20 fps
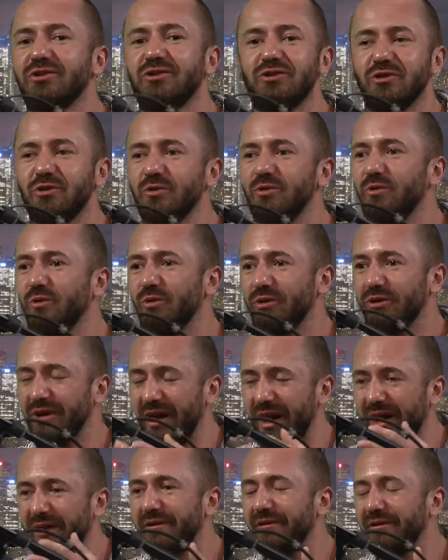you or
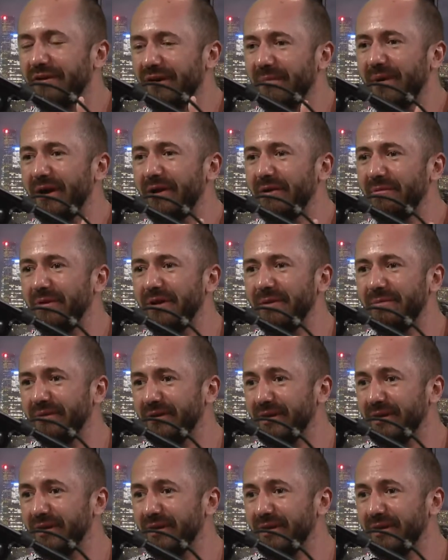other non-binary people?